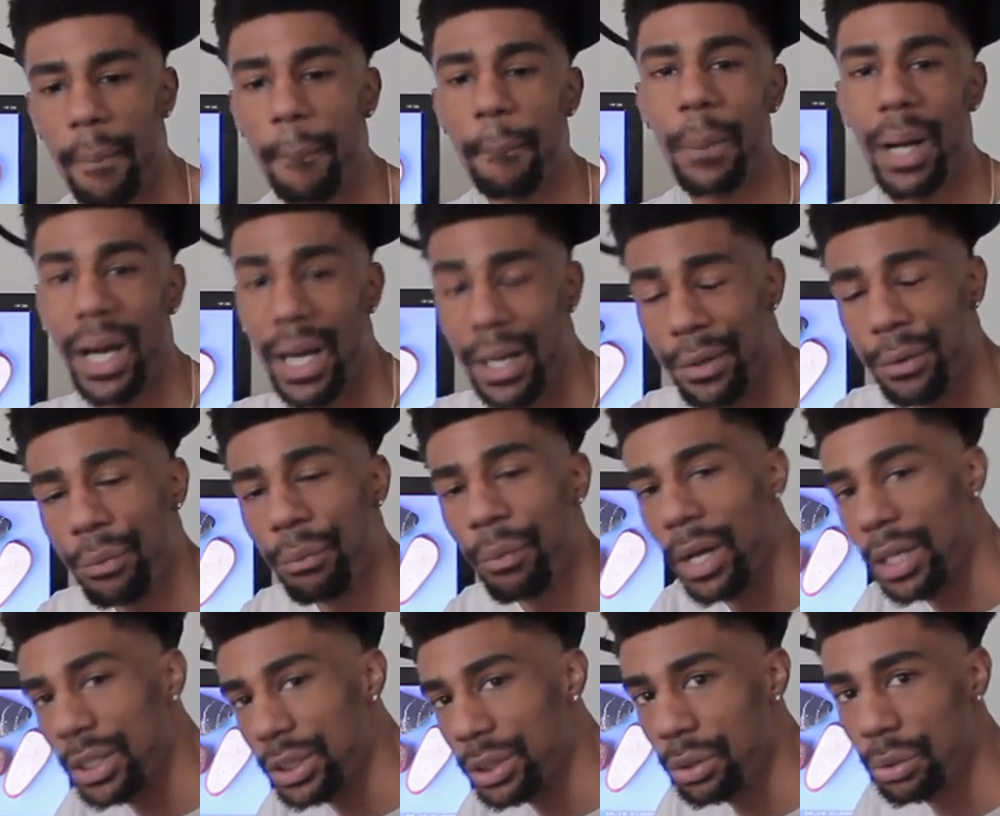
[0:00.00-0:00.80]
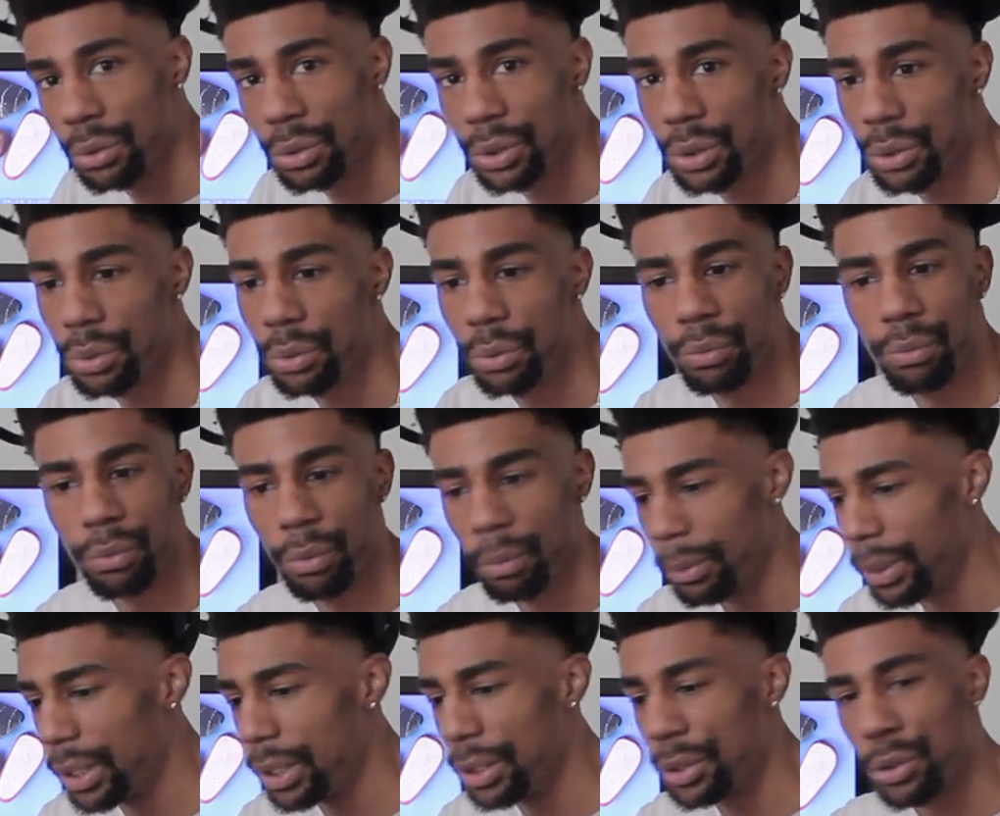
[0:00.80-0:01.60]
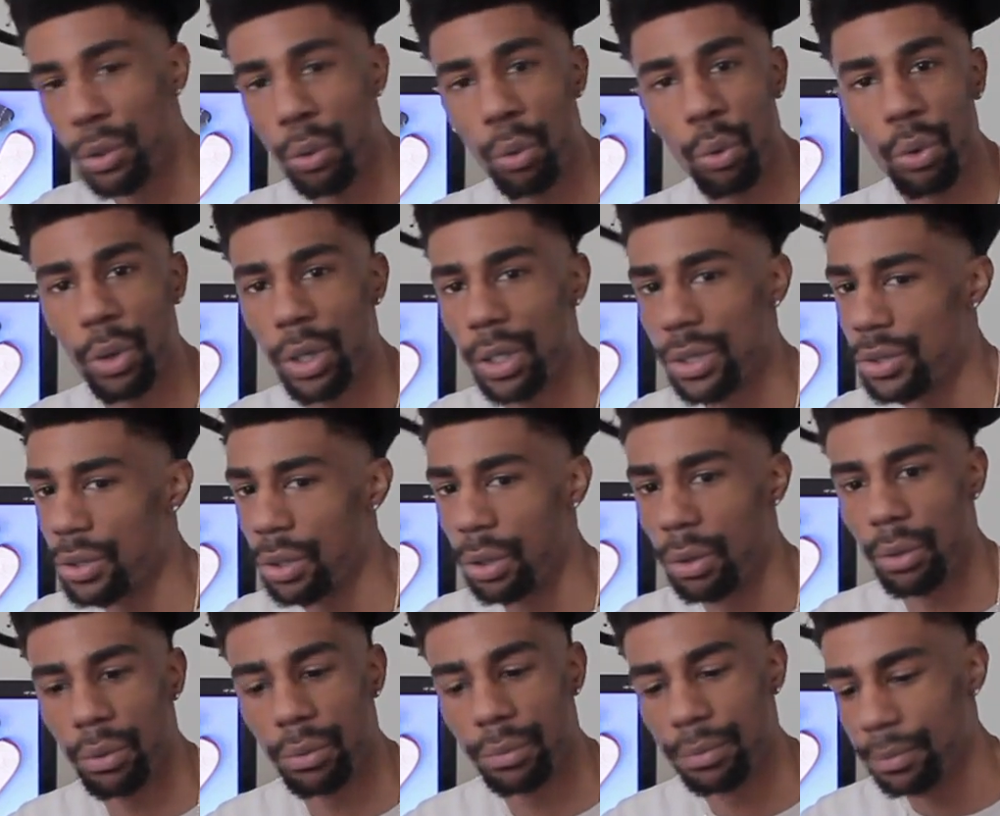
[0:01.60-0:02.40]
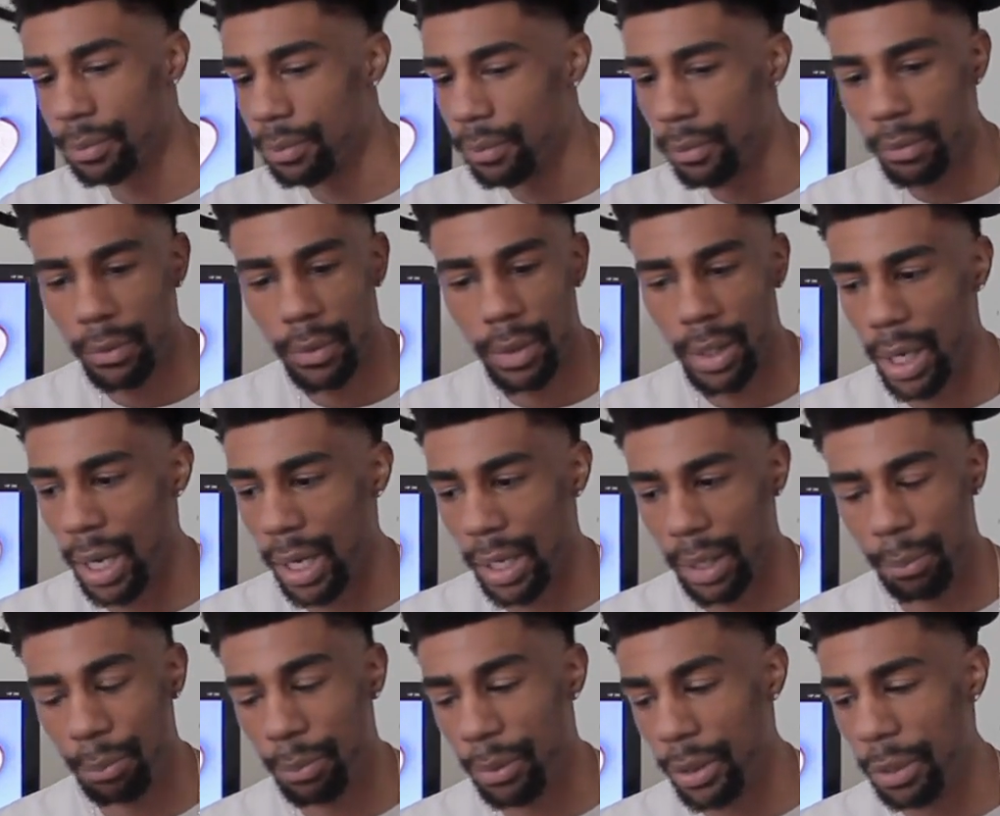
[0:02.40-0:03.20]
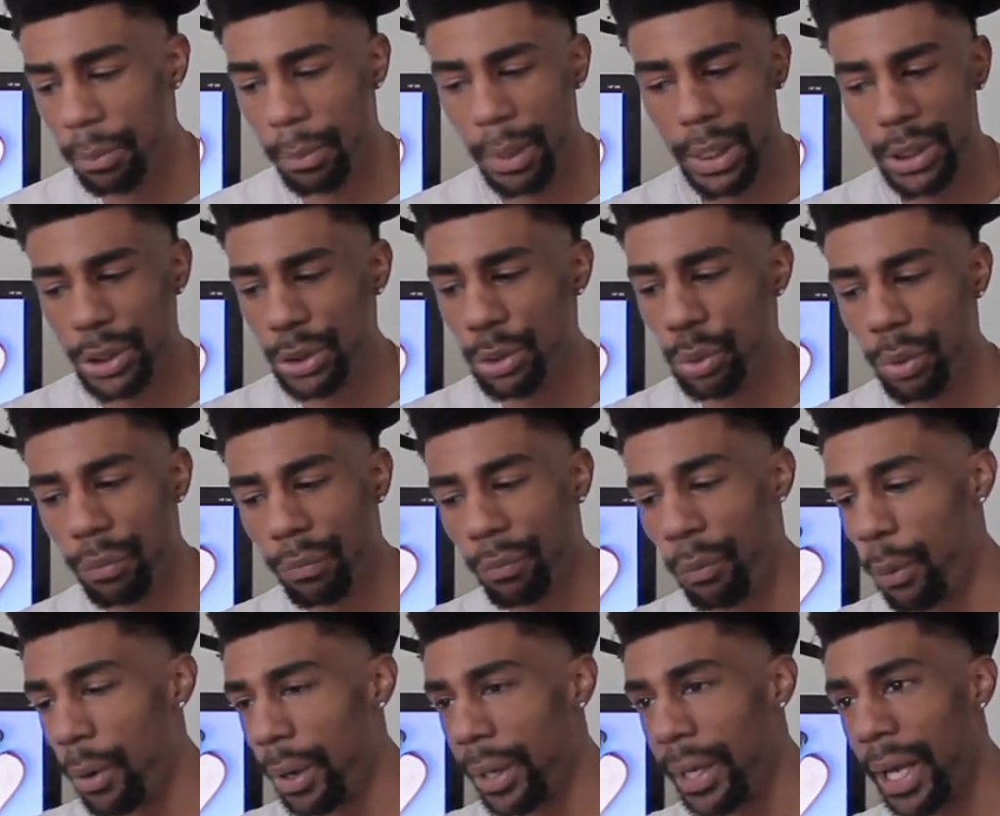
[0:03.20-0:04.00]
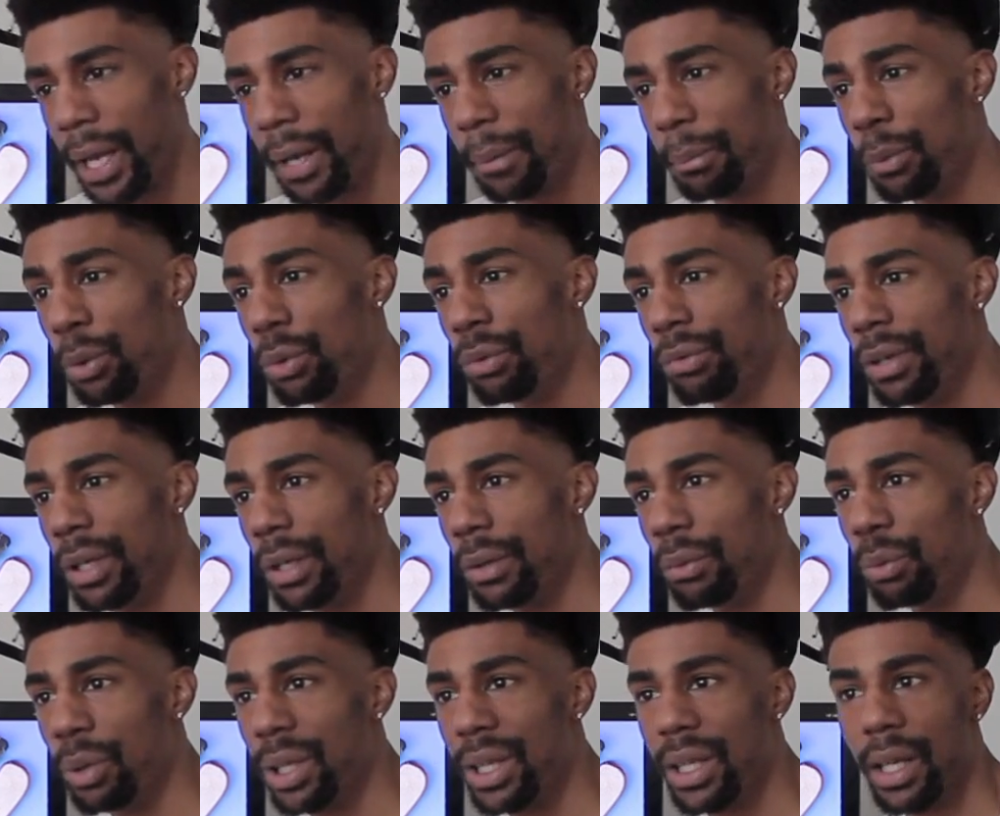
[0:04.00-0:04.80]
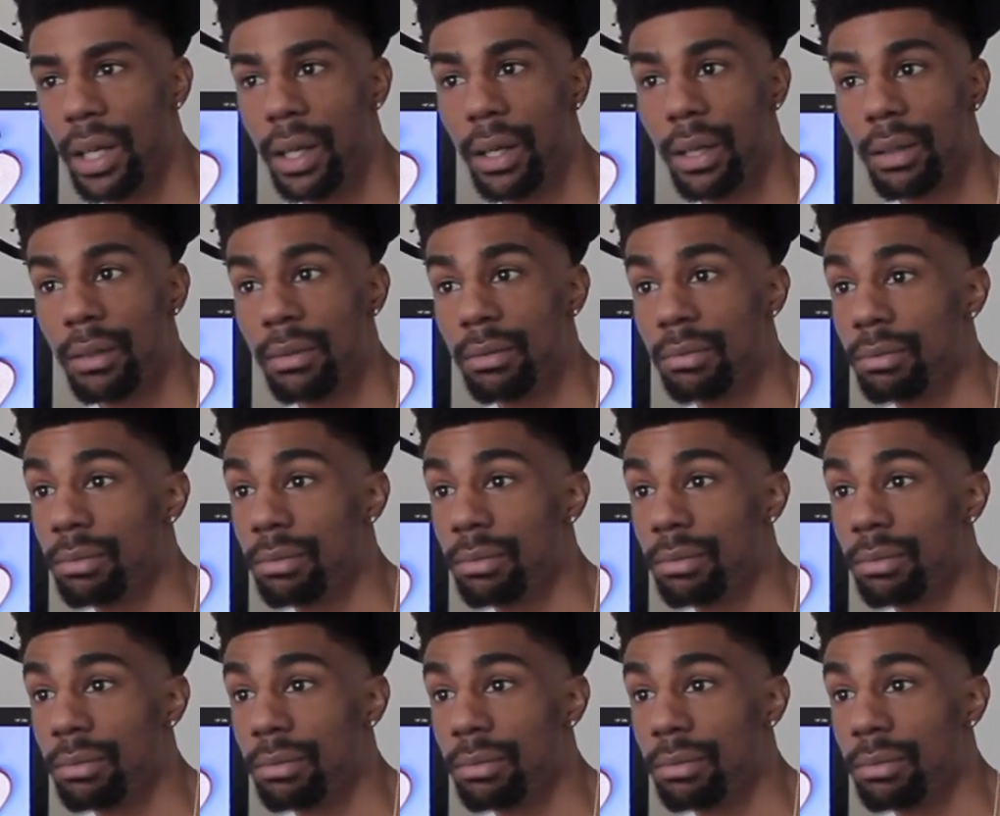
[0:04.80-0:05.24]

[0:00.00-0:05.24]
Bi-directional too from each cord, so they pretty much do a 4K movie within